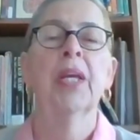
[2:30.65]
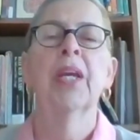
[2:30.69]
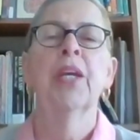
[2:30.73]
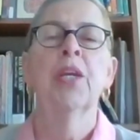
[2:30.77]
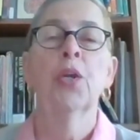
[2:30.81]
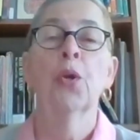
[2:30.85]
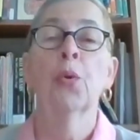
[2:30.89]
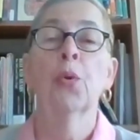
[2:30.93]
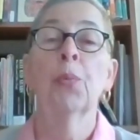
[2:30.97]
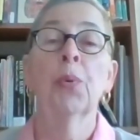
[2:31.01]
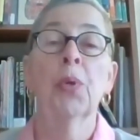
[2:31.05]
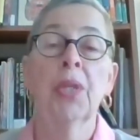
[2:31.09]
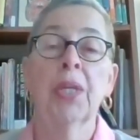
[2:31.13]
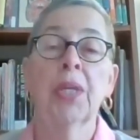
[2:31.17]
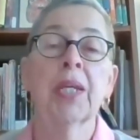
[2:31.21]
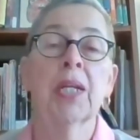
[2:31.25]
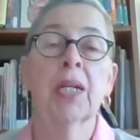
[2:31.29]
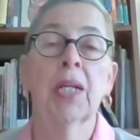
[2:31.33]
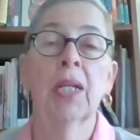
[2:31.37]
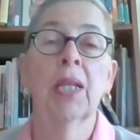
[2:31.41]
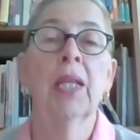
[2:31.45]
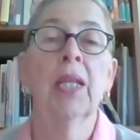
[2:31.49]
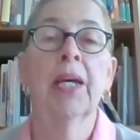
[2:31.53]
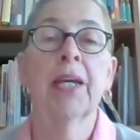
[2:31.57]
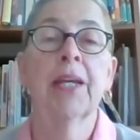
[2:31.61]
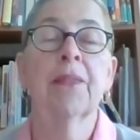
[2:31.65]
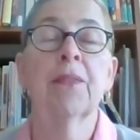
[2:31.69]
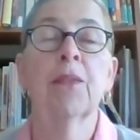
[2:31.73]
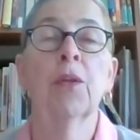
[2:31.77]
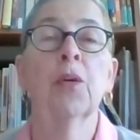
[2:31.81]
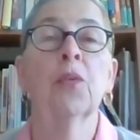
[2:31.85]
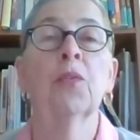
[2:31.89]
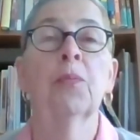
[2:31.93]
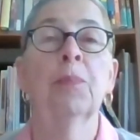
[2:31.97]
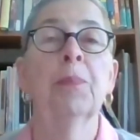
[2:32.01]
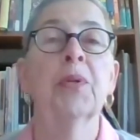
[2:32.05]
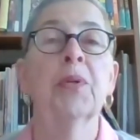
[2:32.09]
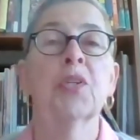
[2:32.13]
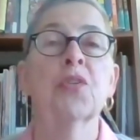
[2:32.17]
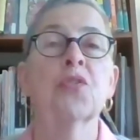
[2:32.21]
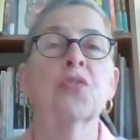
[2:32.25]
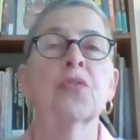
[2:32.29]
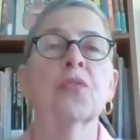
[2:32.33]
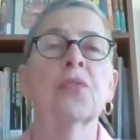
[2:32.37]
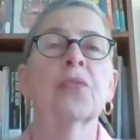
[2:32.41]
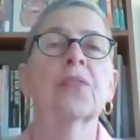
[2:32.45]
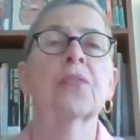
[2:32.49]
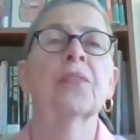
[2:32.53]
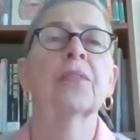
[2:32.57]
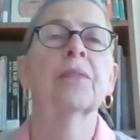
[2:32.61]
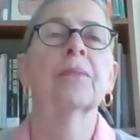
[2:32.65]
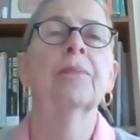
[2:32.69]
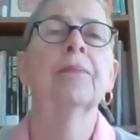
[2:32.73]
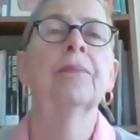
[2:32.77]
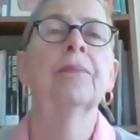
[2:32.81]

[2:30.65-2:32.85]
You're really going to like those pictures.